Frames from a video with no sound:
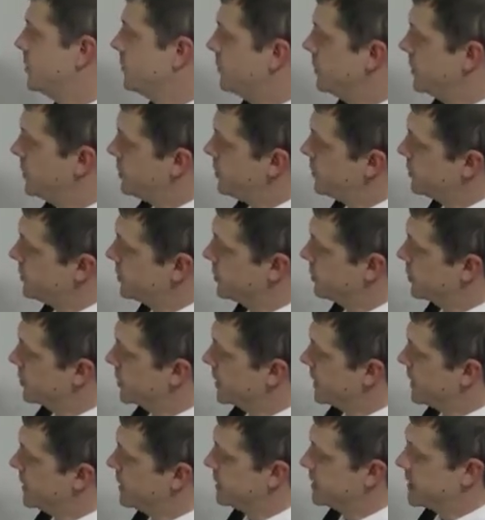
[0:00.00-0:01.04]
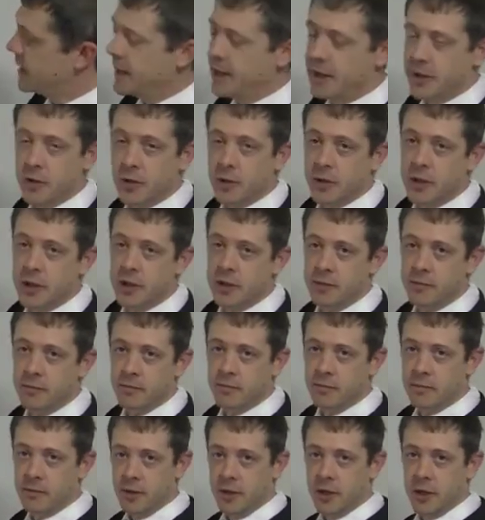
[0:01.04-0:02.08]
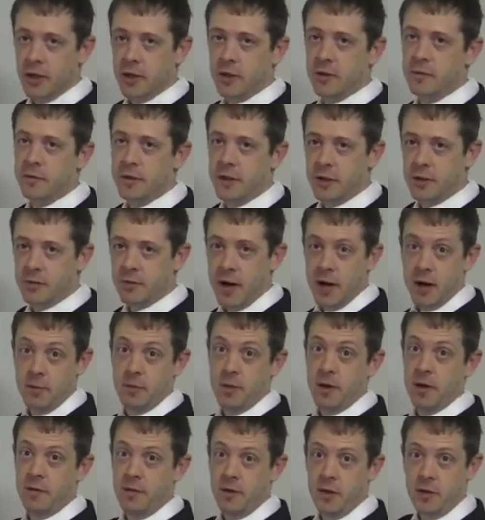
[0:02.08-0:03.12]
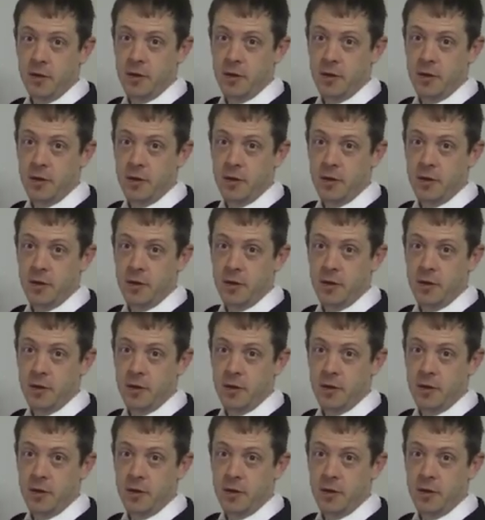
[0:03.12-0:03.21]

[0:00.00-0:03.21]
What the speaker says: which you could look at its angle, and if it's right above you,